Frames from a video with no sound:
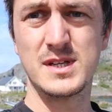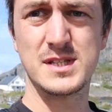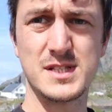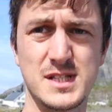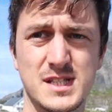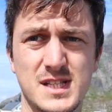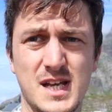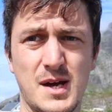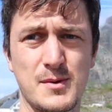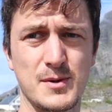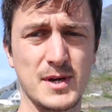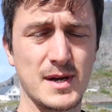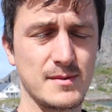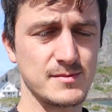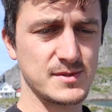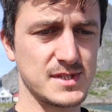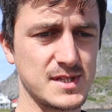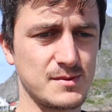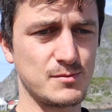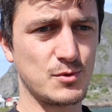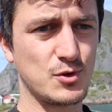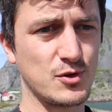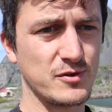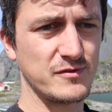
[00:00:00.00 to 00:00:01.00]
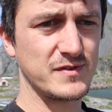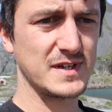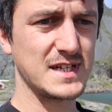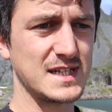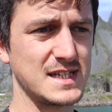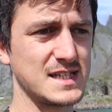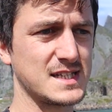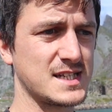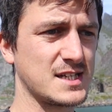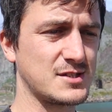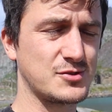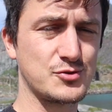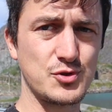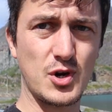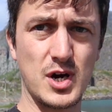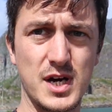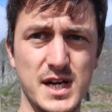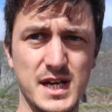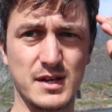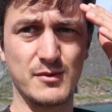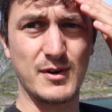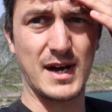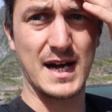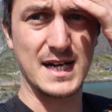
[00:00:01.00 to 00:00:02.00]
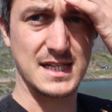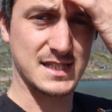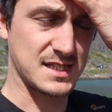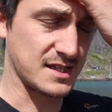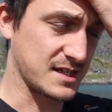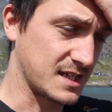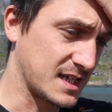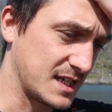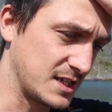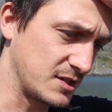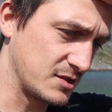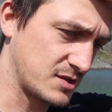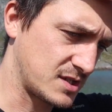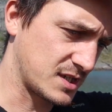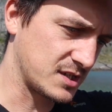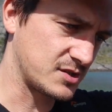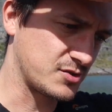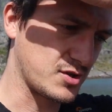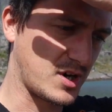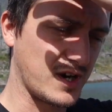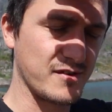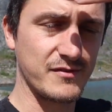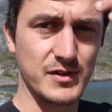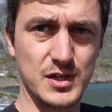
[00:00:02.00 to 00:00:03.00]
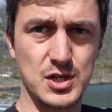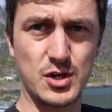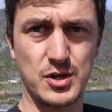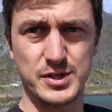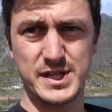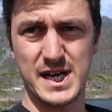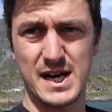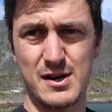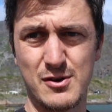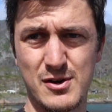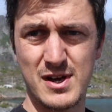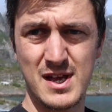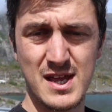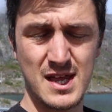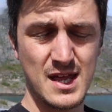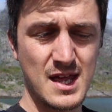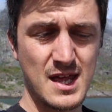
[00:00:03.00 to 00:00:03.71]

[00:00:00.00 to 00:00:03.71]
are just coming up to some more of these drying racks that they used to dry the cod out.